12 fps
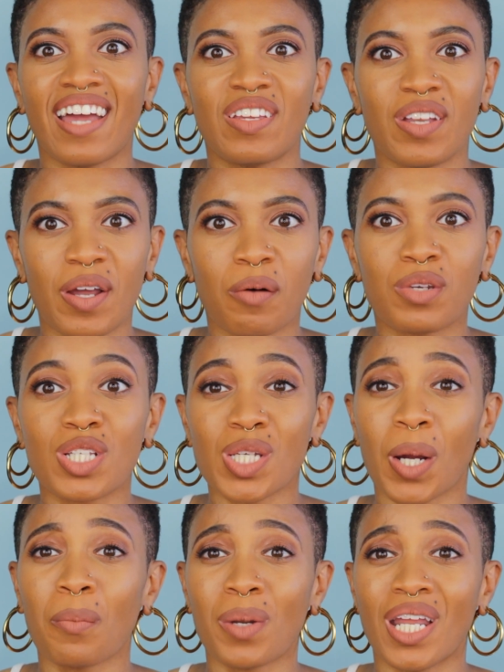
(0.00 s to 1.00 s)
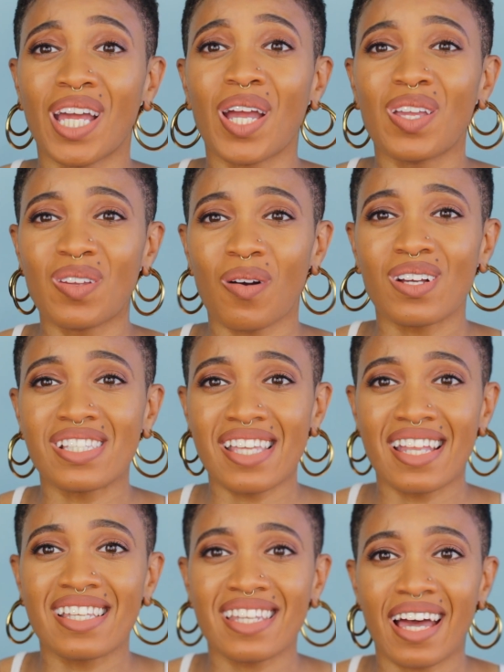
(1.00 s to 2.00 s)
you know, determining your
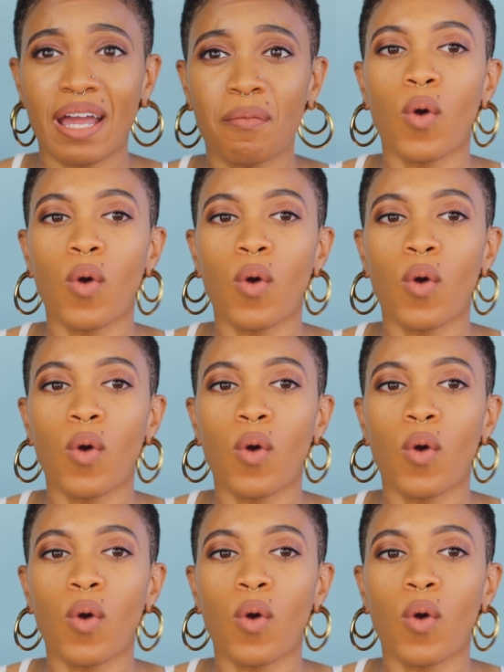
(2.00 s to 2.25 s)
skin type.